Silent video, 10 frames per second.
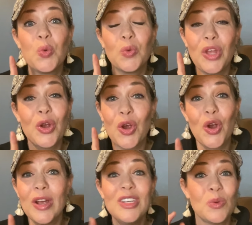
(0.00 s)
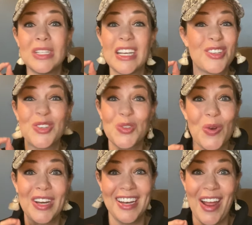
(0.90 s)
their courage was
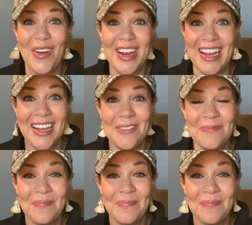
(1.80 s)
extraordinary